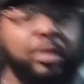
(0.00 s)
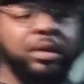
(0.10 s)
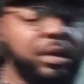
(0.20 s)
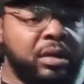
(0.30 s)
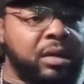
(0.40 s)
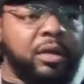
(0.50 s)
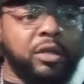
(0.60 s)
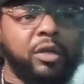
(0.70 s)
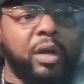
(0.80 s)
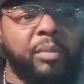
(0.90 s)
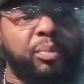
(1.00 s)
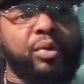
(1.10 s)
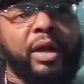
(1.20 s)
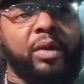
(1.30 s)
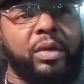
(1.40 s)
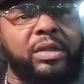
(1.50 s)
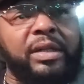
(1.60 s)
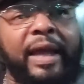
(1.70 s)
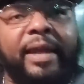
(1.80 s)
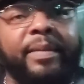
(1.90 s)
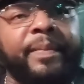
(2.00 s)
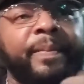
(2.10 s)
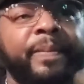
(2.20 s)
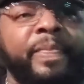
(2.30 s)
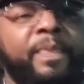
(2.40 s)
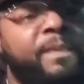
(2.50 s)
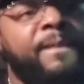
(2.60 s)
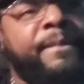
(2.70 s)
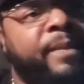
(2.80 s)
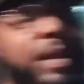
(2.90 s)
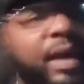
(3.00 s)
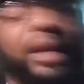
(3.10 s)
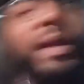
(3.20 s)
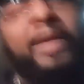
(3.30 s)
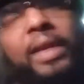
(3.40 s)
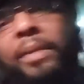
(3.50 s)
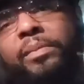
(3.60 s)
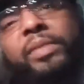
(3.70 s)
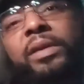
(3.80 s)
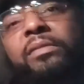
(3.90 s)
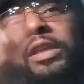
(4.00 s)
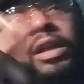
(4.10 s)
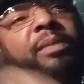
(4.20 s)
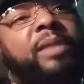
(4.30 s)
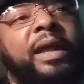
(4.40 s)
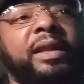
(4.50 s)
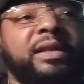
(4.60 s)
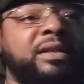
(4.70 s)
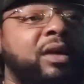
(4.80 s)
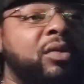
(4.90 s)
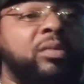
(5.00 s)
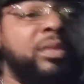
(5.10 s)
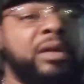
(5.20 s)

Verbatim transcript: You know, I'm gonna pray on it tonight, and I'm gonna get up like, let's go.